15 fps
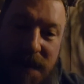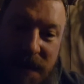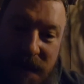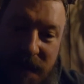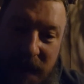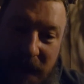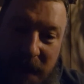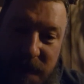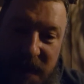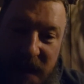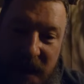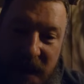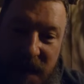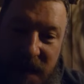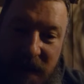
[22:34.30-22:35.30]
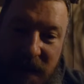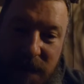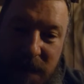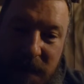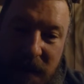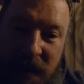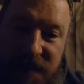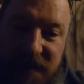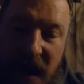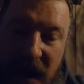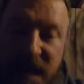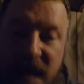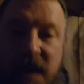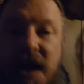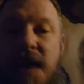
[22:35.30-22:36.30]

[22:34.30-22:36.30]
going to be down there in March. I think I'm